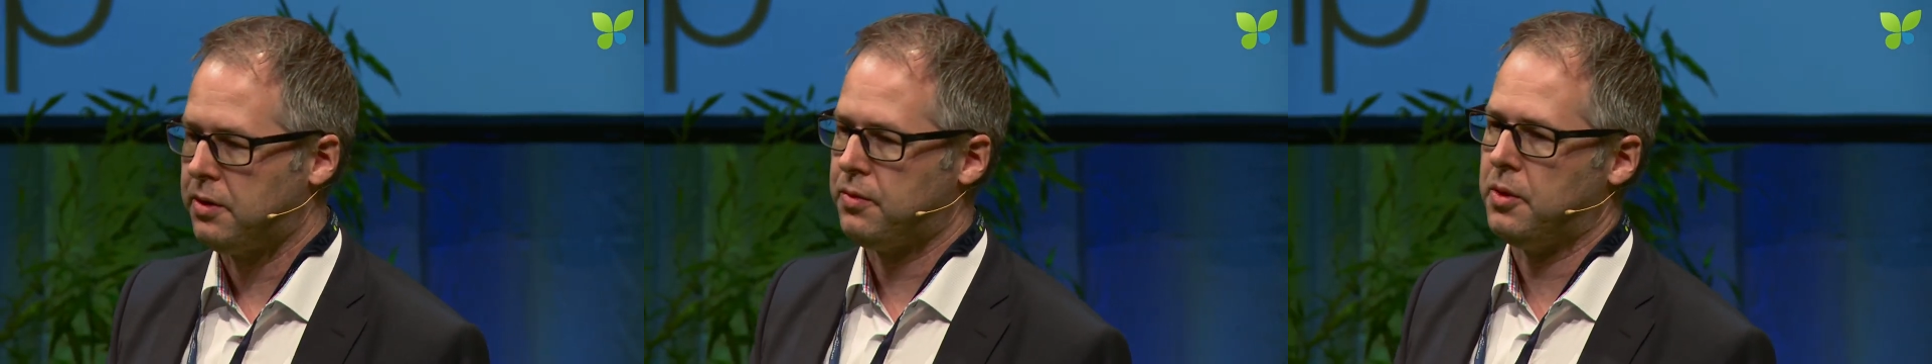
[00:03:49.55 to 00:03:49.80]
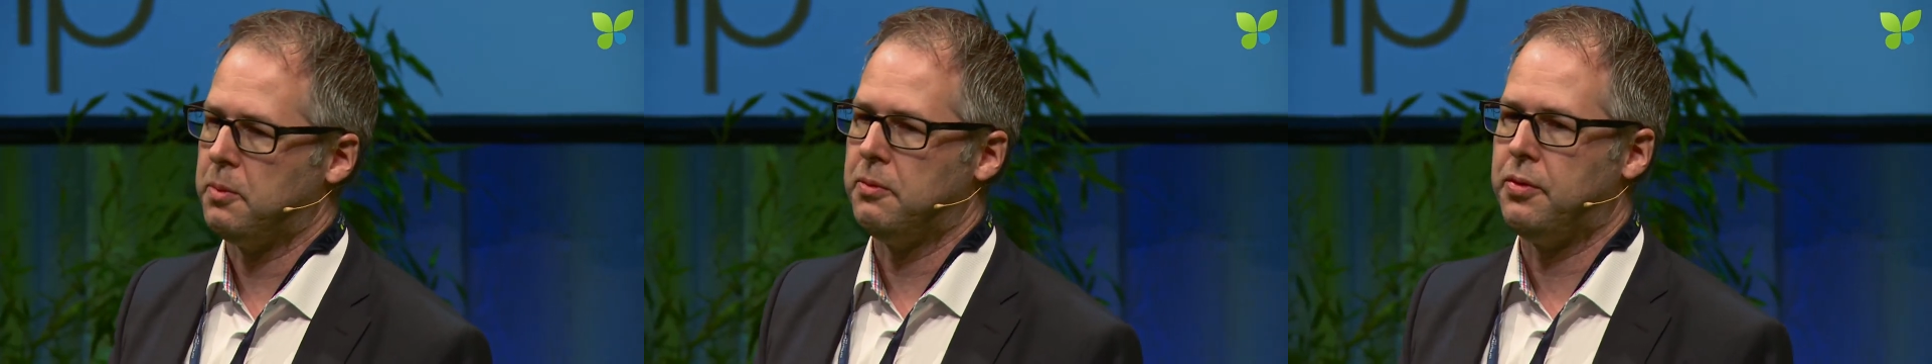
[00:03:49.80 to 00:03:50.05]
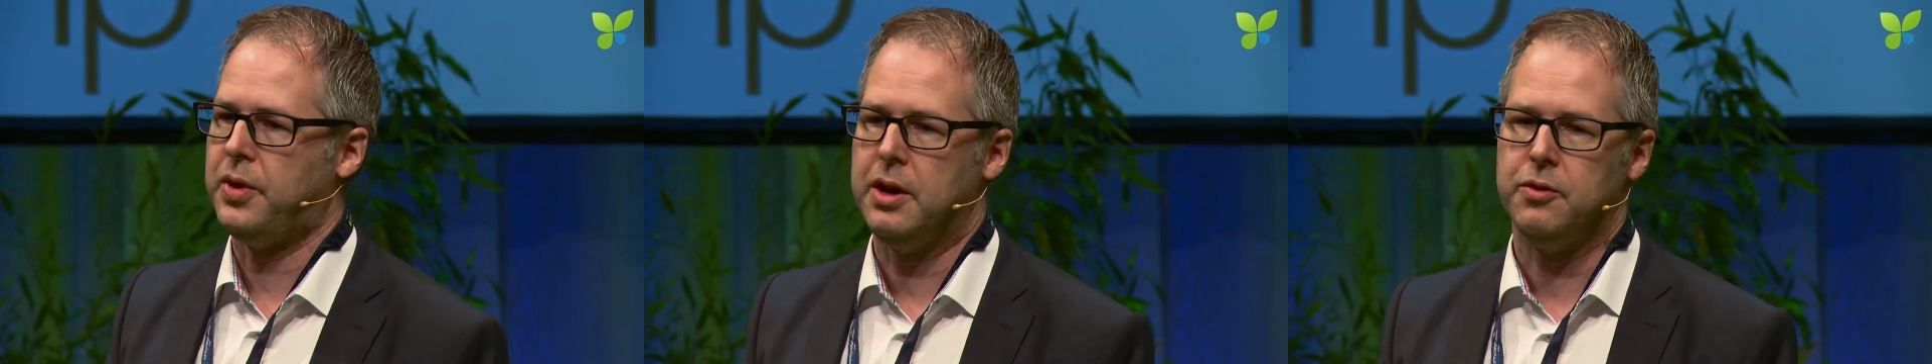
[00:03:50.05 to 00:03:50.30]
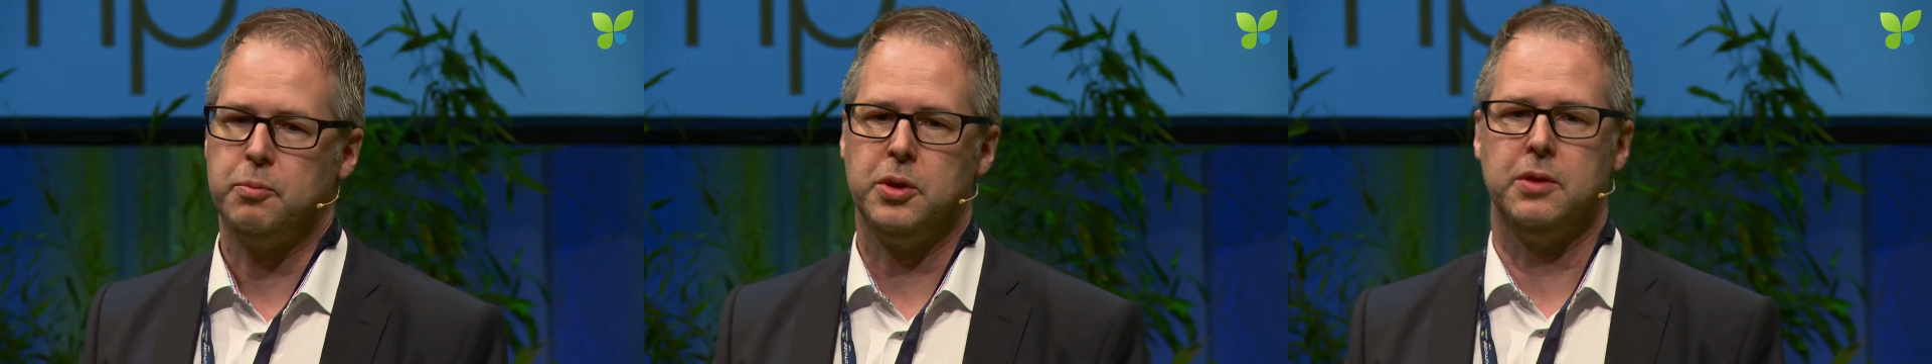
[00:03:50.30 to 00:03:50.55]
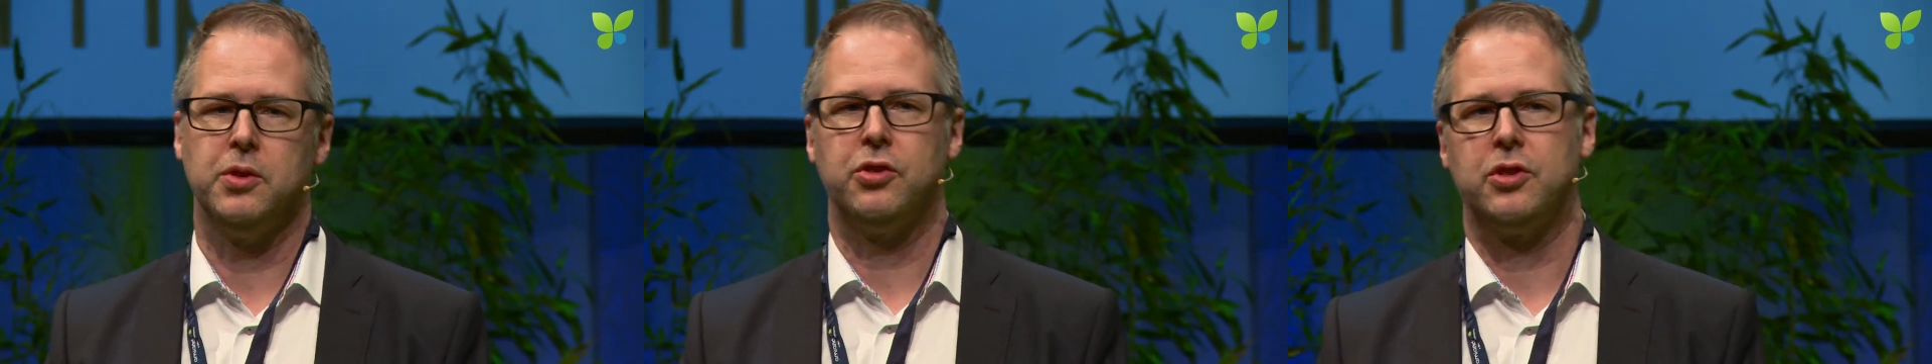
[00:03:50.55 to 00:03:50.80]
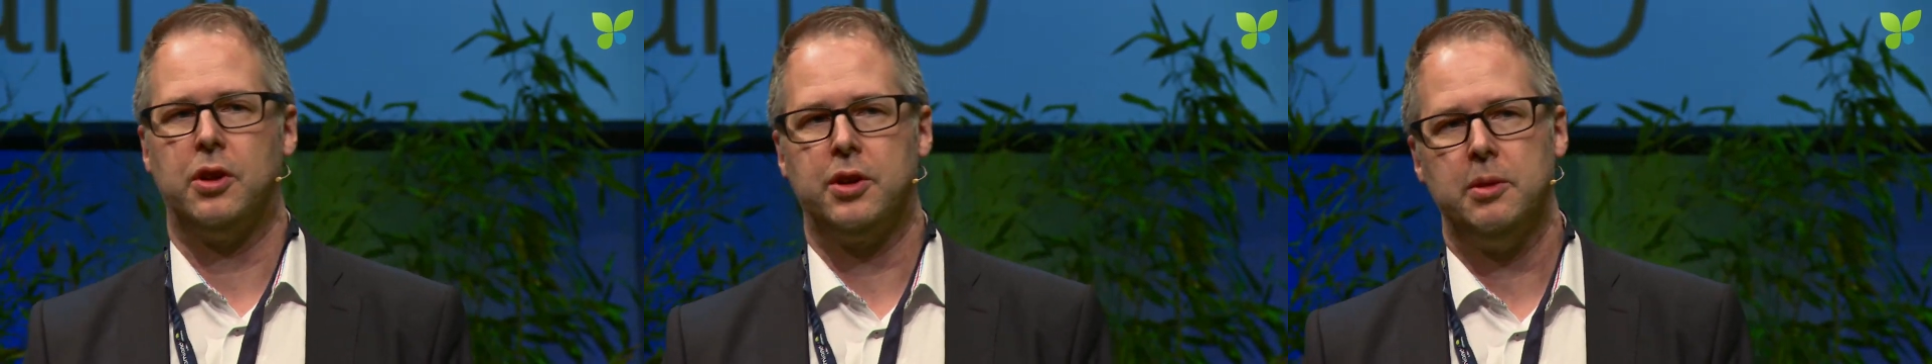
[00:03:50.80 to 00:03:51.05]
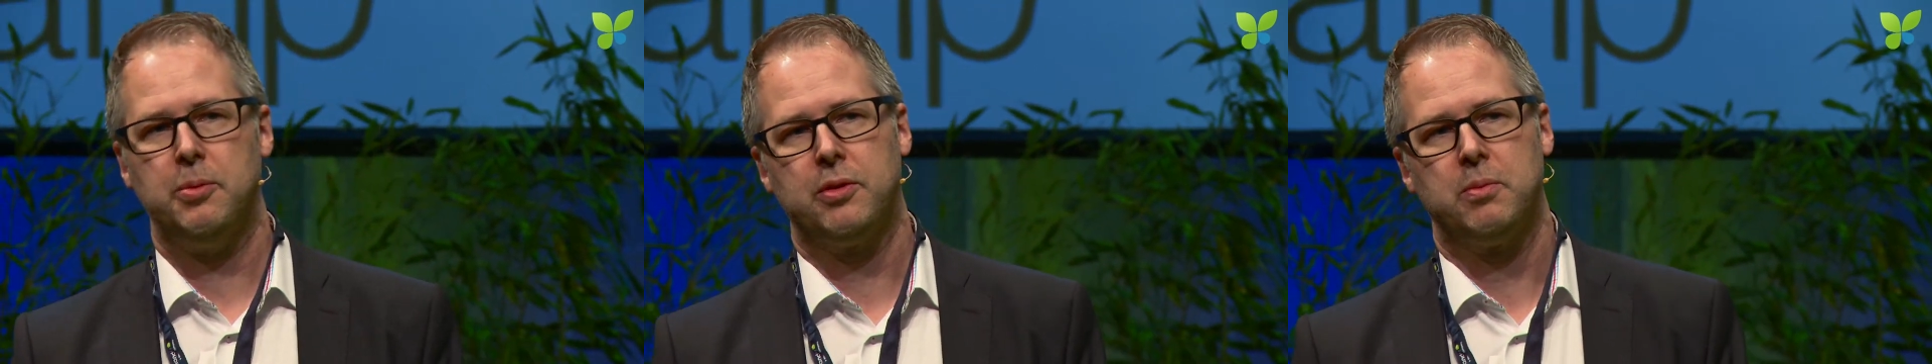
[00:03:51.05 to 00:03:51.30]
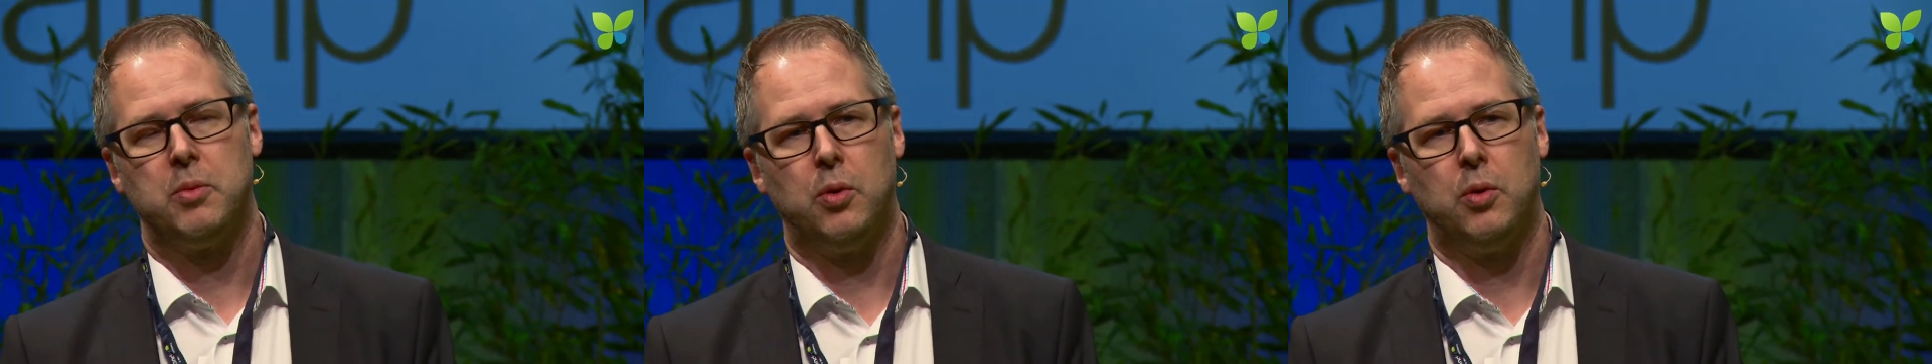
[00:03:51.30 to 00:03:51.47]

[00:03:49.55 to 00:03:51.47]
from 5 previous startups,